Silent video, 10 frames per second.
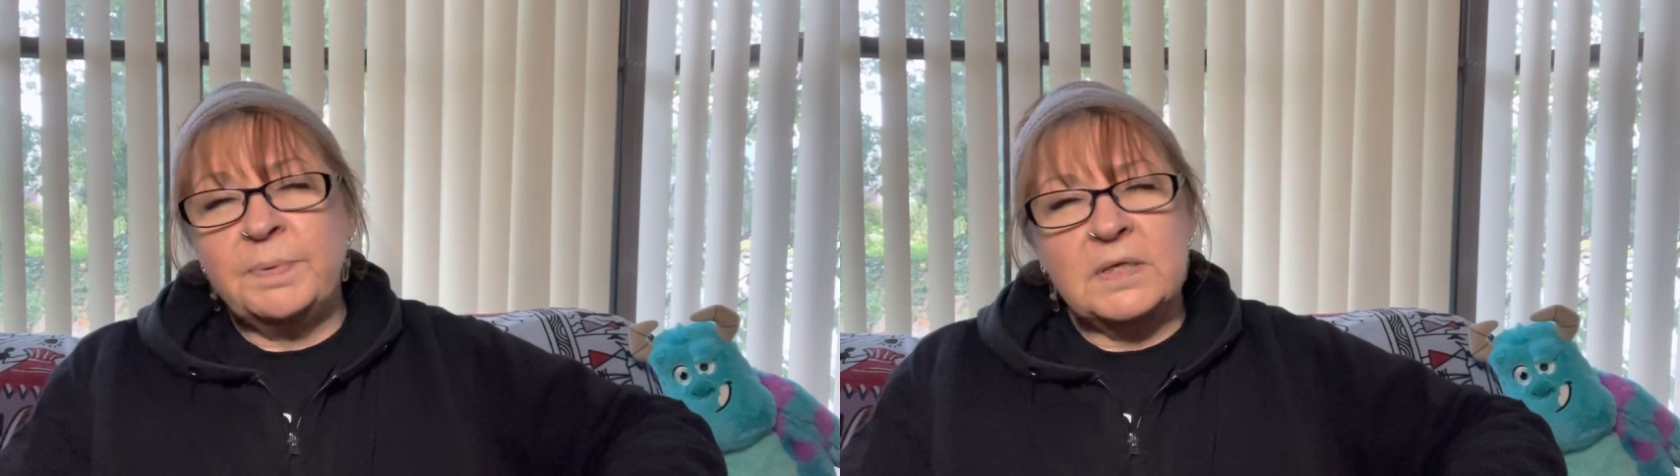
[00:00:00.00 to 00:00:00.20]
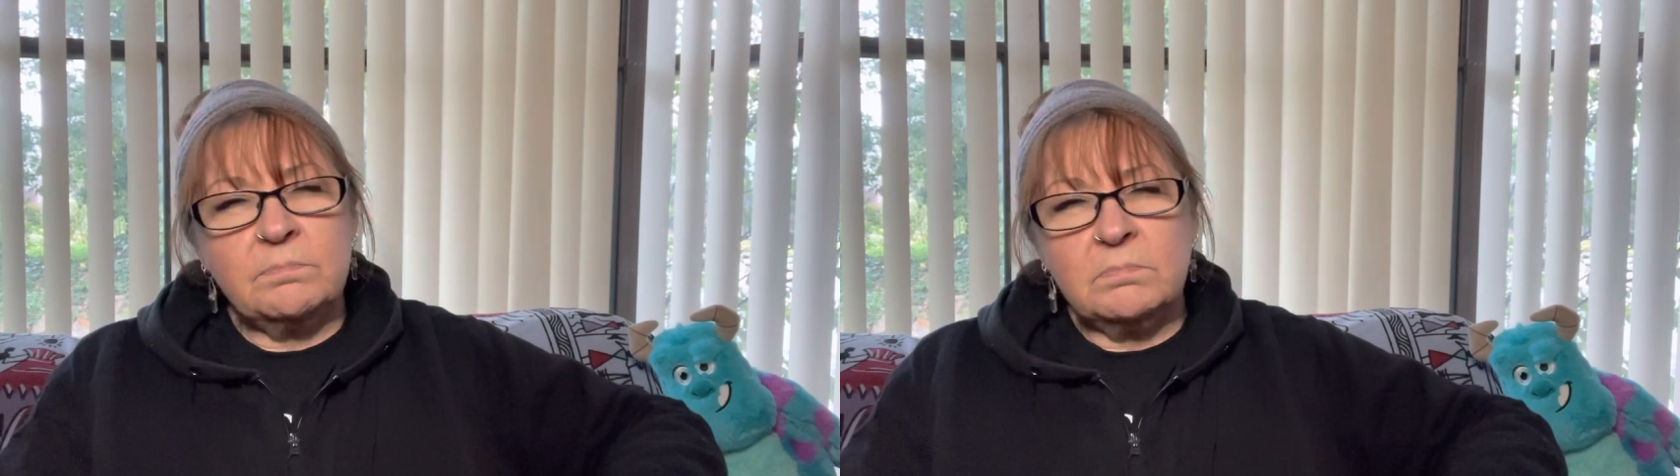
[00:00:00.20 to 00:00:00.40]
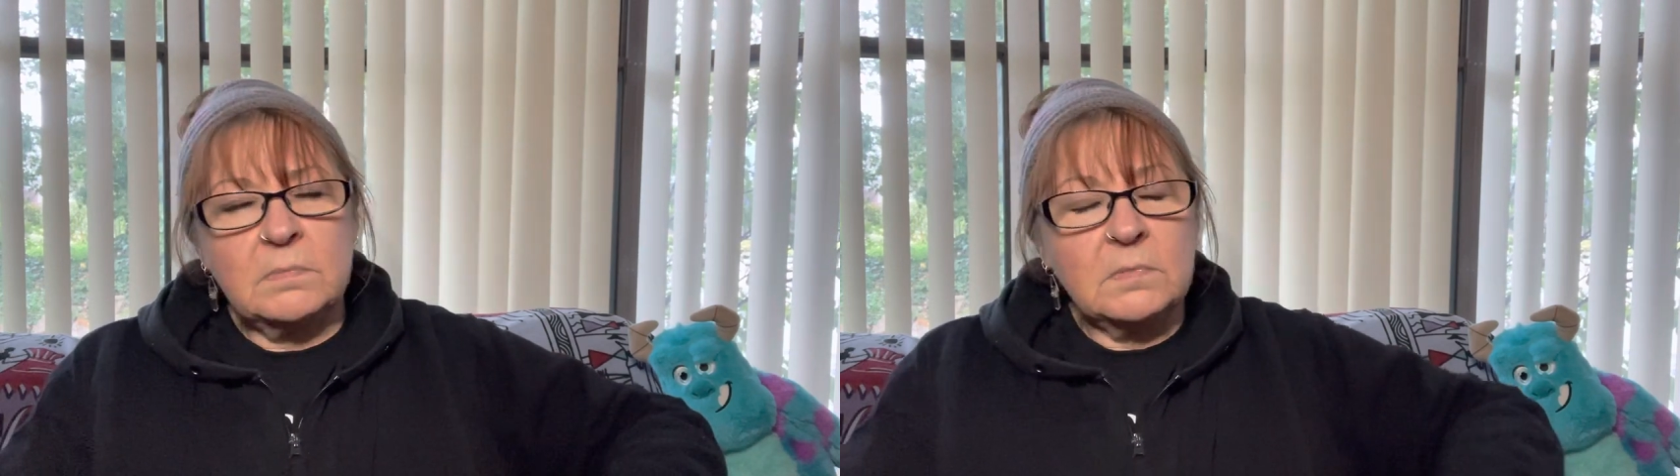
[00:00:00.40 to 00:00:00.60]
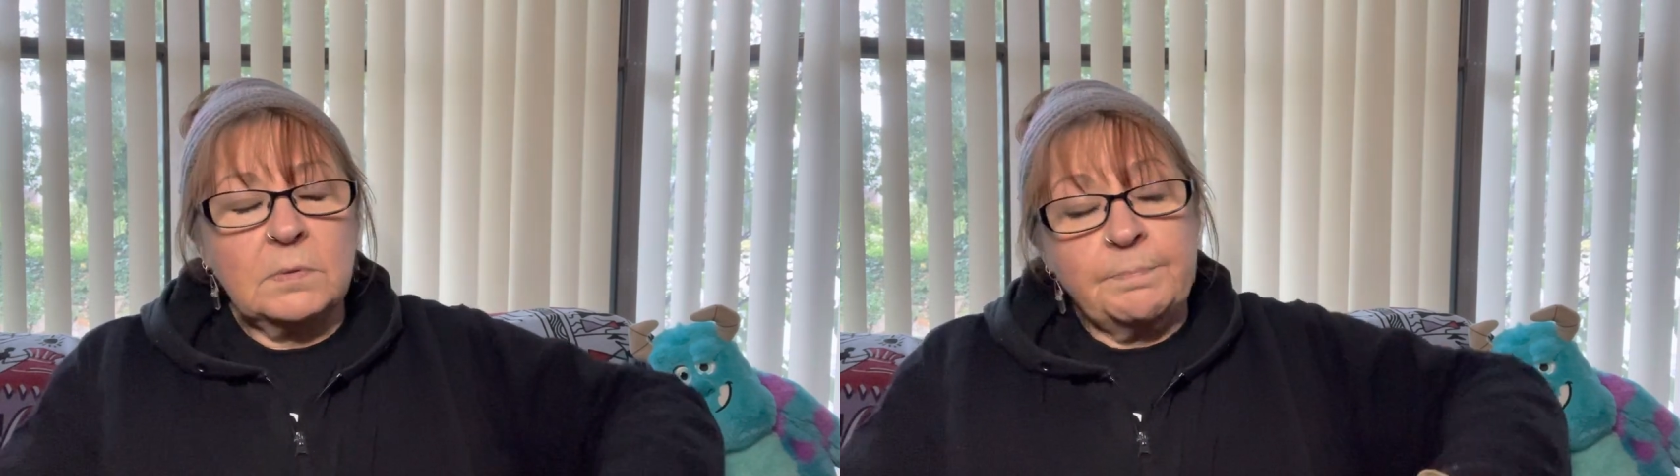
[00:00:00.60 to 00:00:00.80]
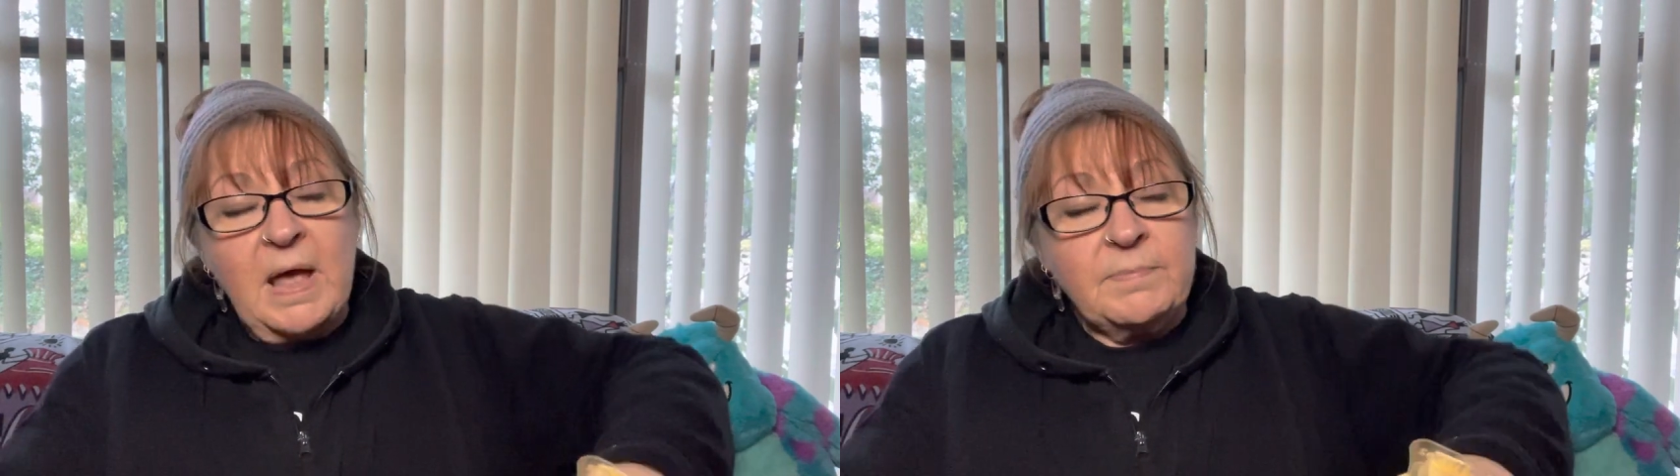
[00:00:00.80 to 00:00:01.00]
be
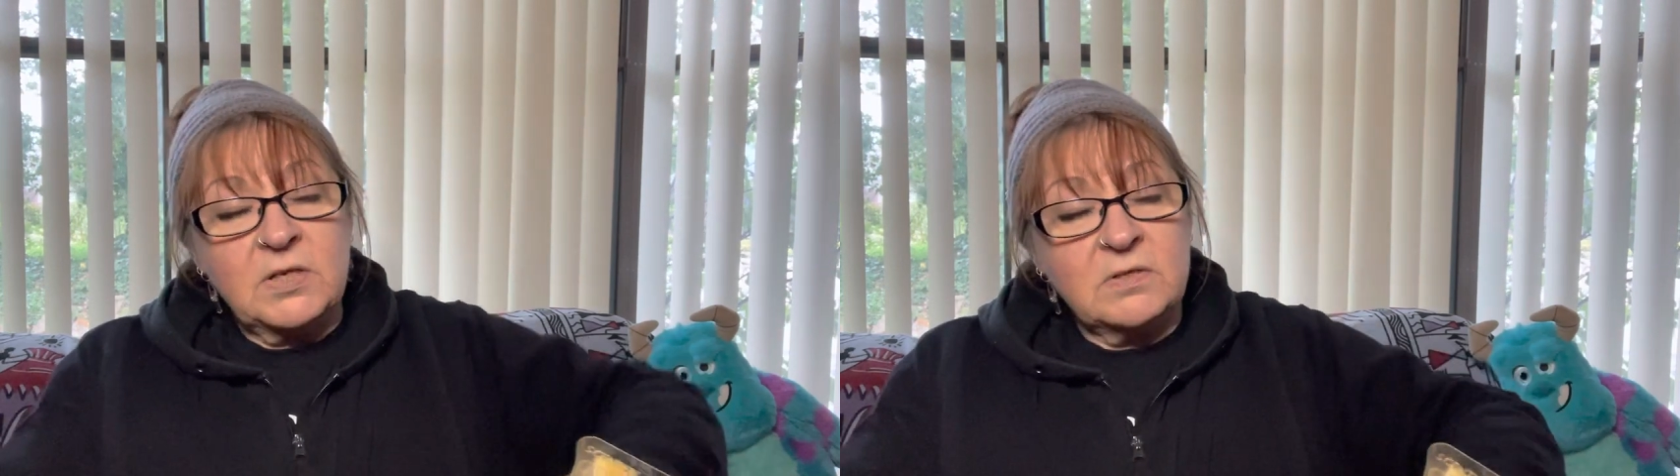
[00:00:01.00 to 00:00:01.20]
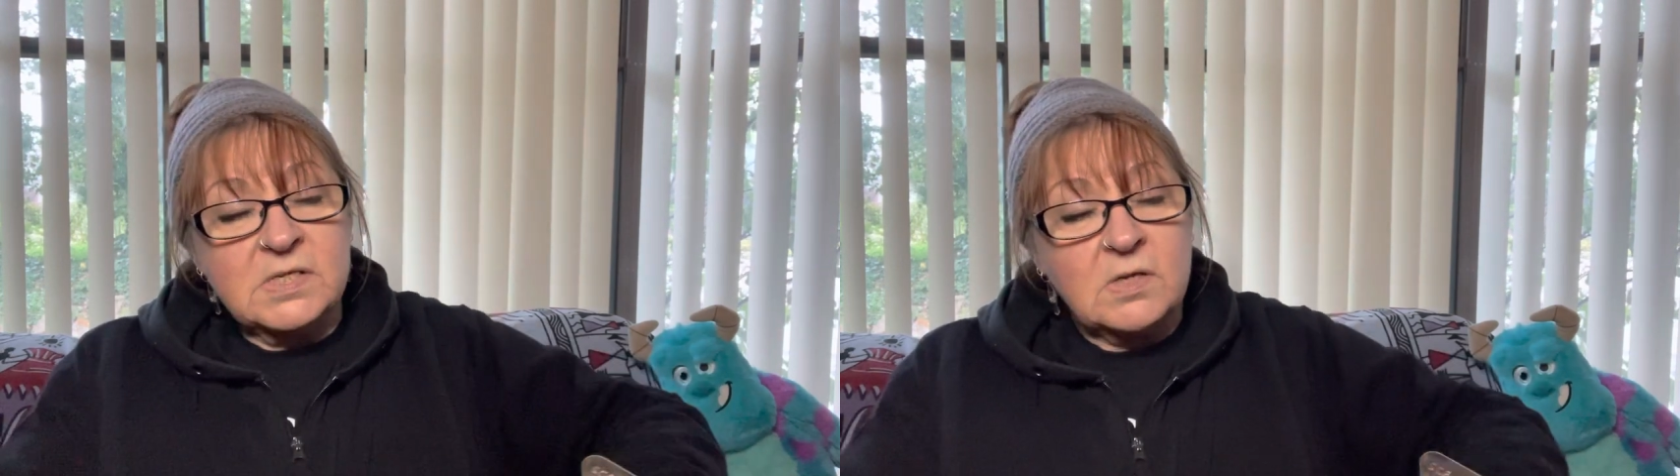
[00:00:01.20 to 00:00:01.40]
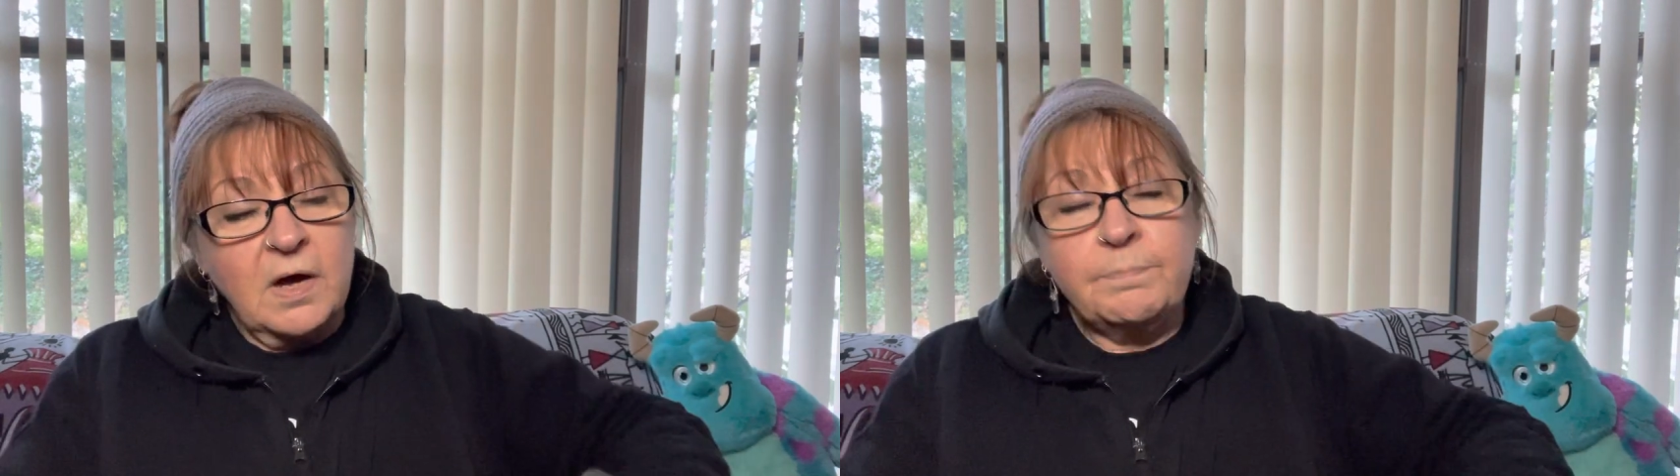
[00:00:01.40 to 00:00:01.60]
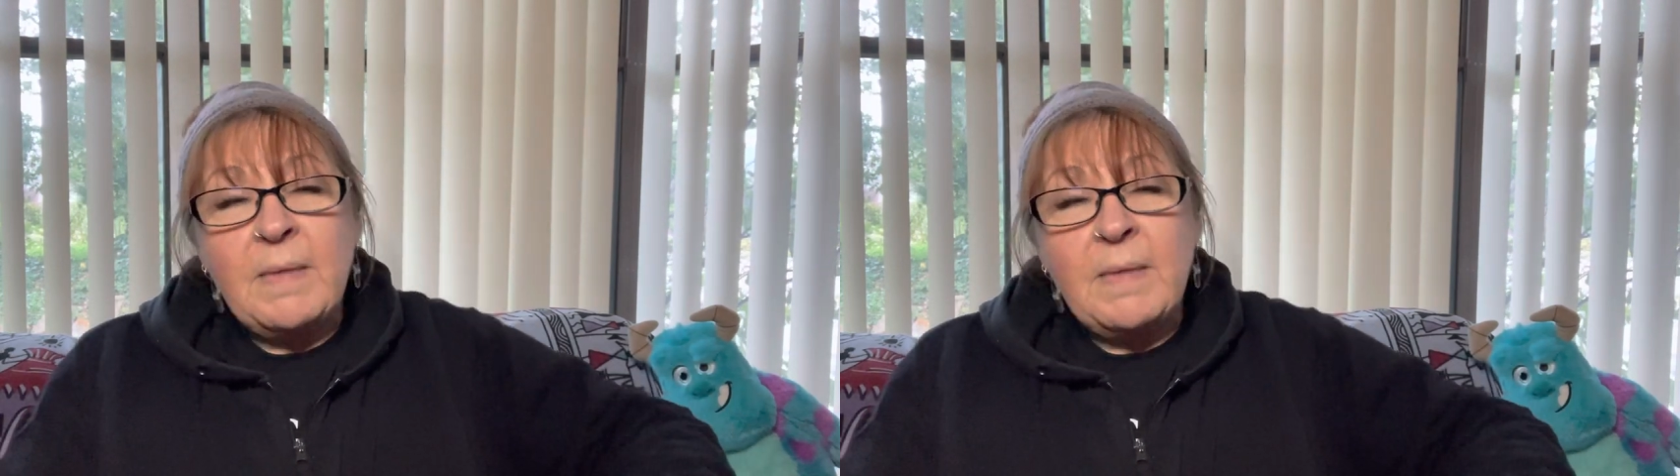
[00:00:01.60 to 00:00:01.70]
maybe decide.